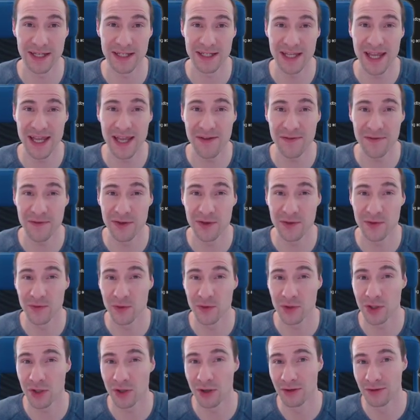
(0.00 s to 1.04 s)
and if you
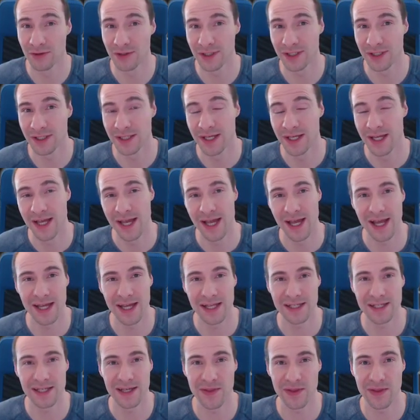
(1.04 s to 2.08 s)
would only
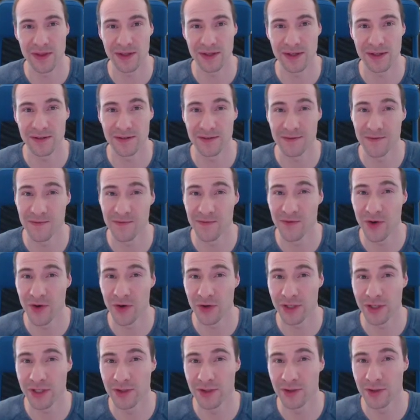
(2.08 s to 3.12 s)
enter the
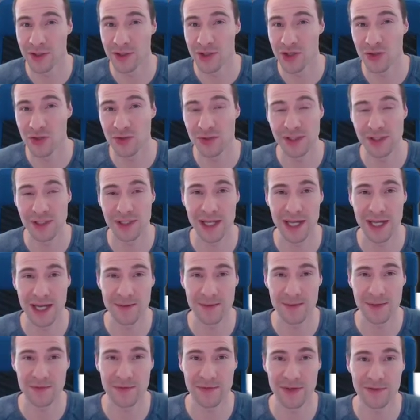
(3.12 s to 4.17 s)
very good juicy games,